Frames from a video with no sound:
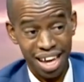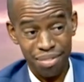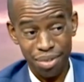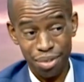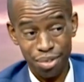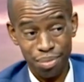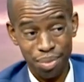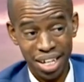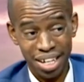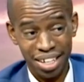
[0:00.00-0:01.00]
have a role to
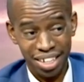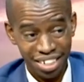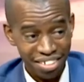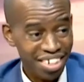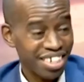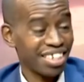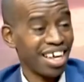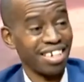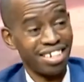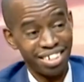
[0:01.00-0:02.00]
play in creating
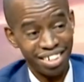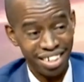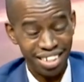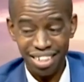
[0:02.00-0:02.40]
that